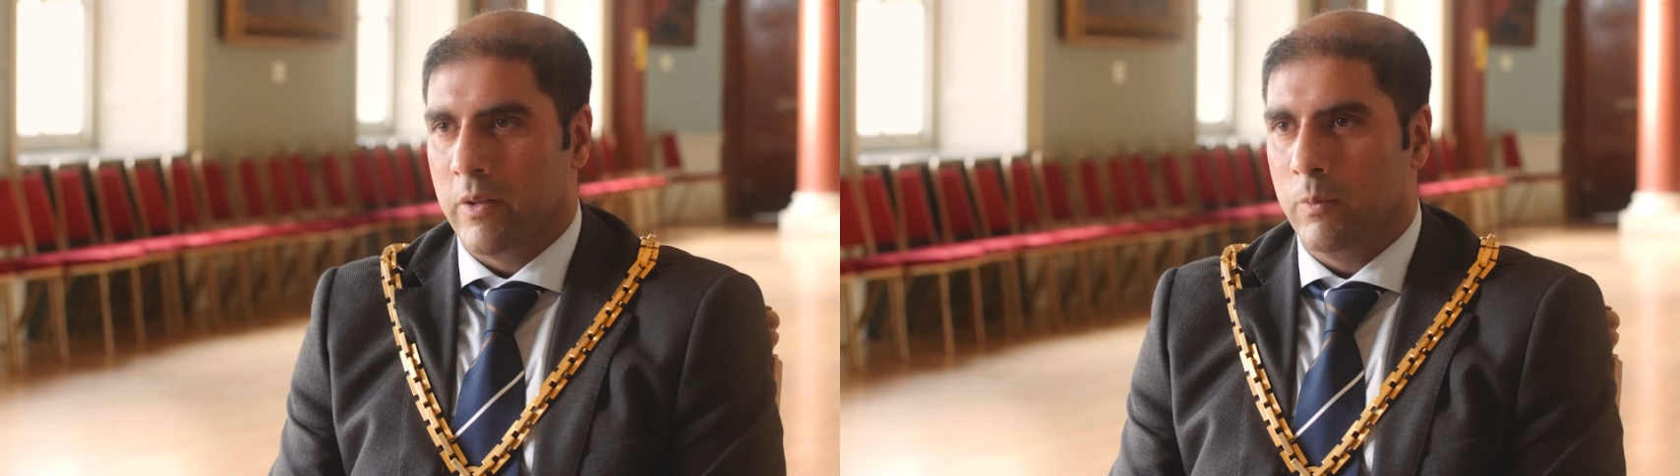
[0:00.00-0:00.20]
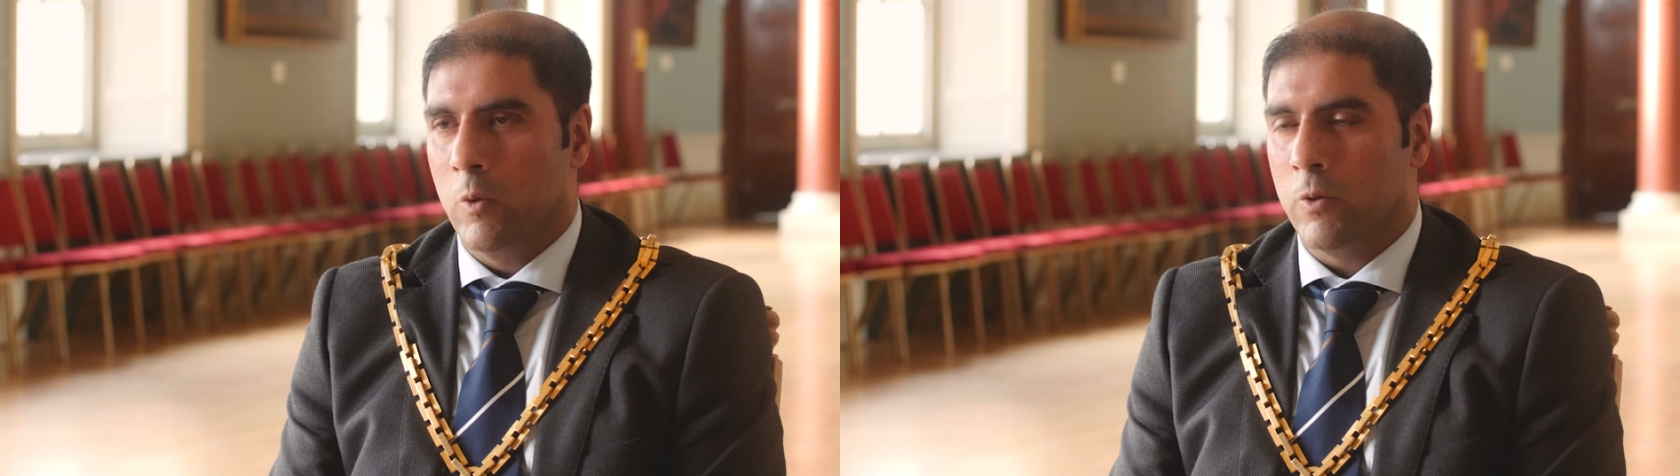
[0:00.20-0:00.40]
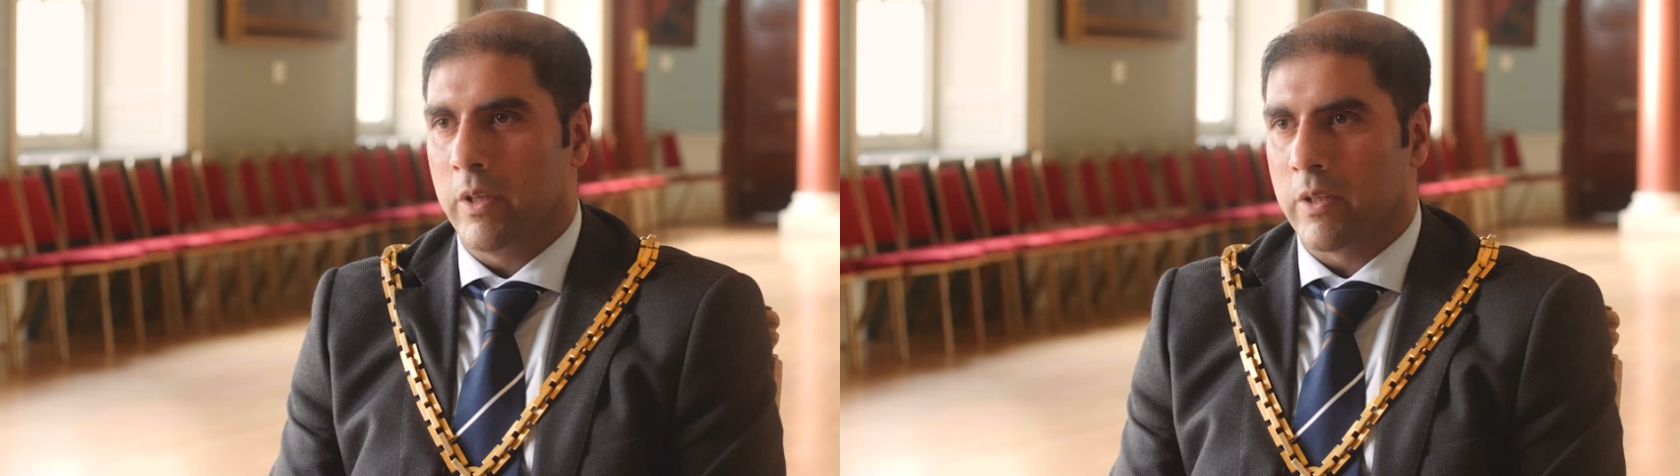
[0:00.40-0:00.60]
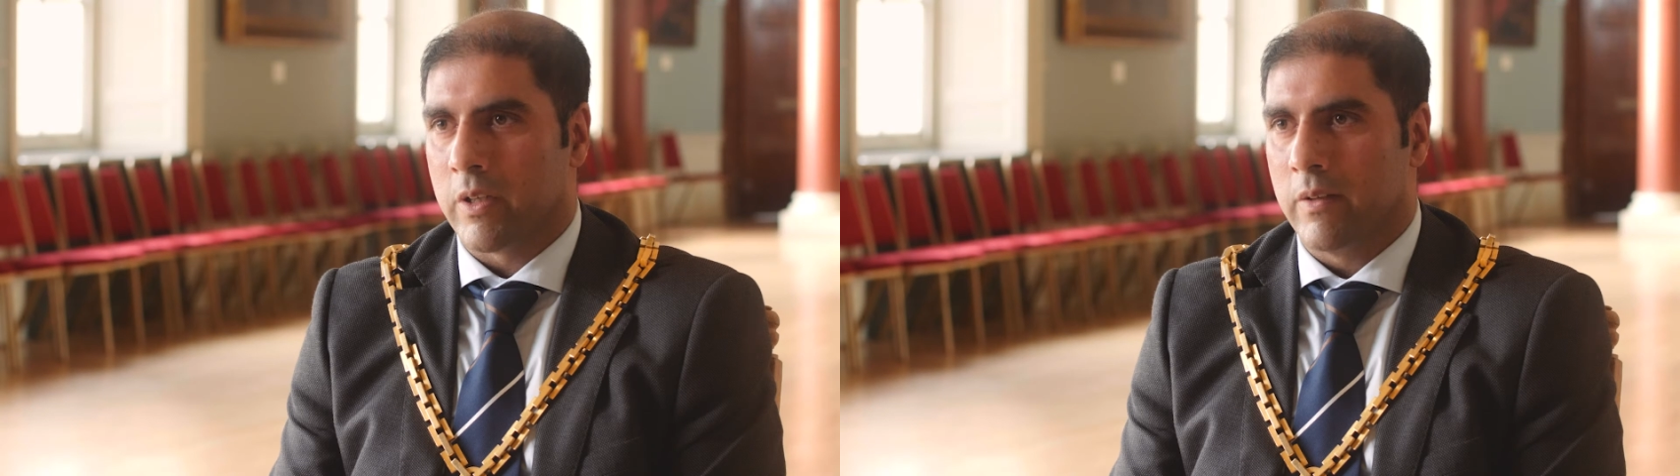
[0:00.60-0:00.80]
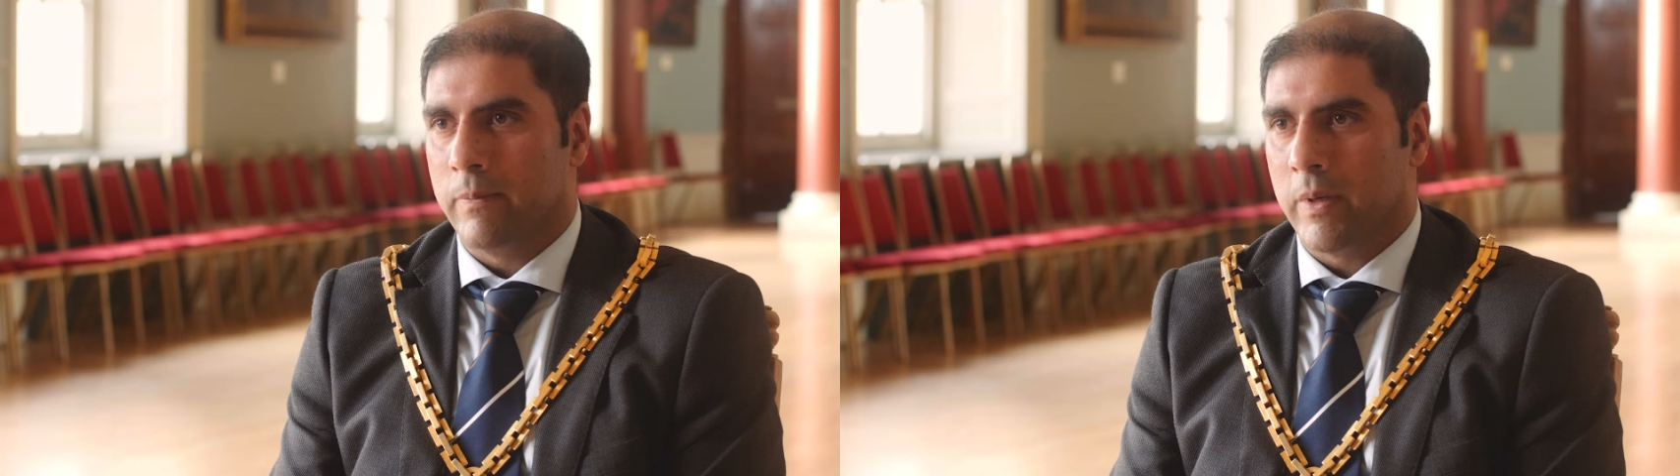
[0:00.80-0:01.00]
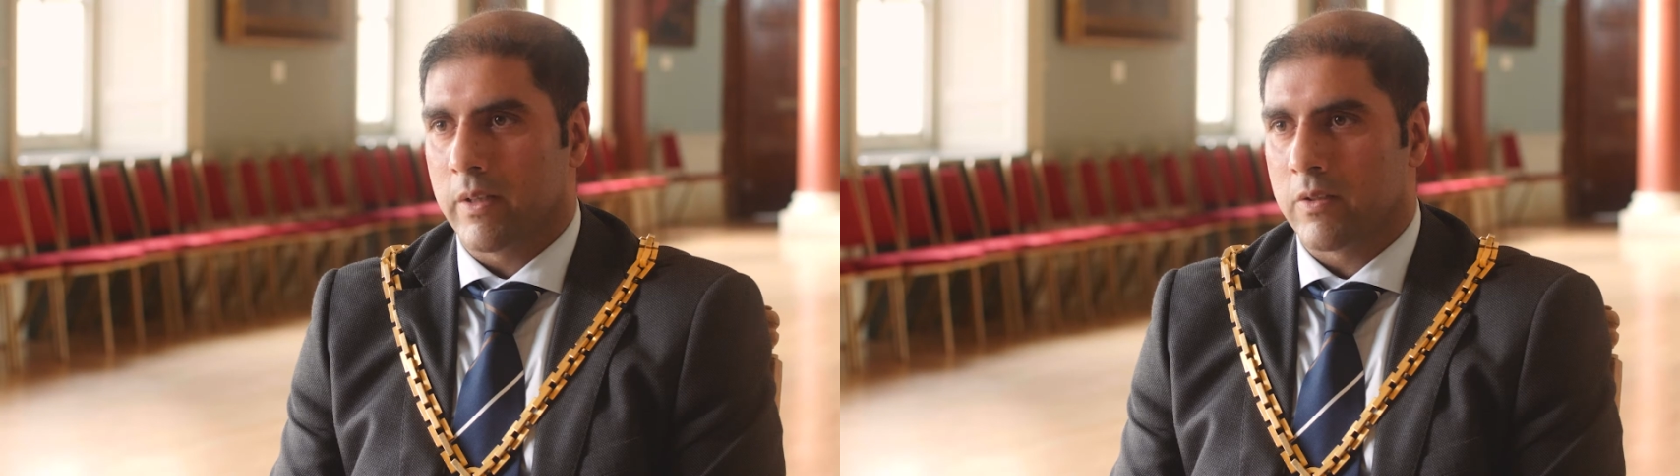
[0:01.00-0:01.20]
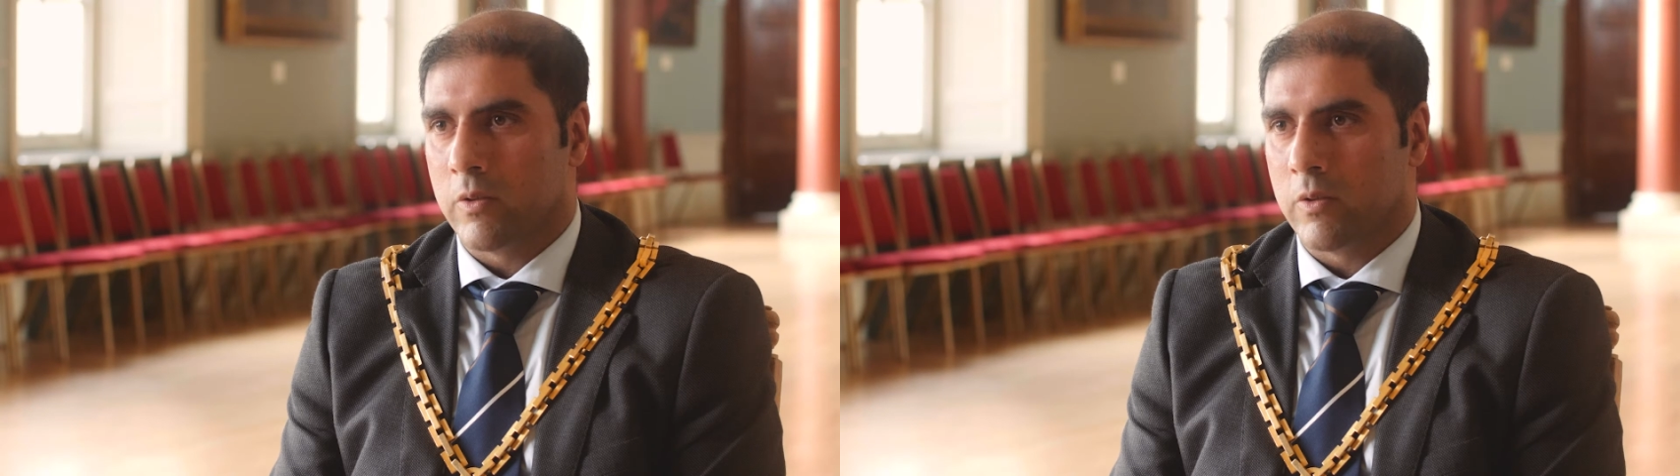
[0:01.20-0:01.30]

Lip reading: the more that you give back